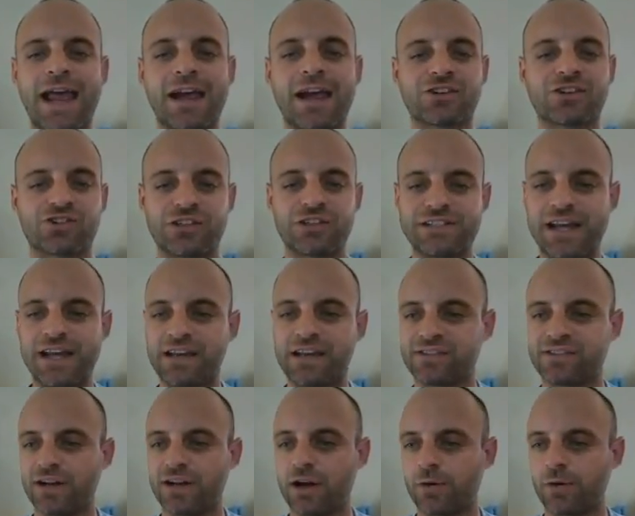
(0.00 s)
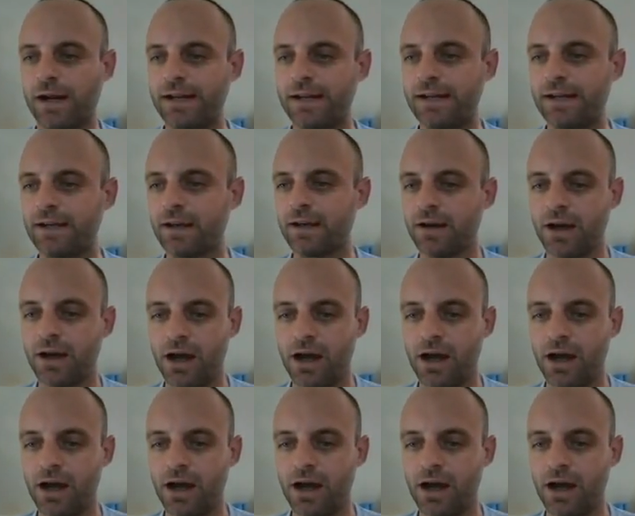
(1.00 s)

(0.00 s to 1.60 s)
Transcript: I actually tested already.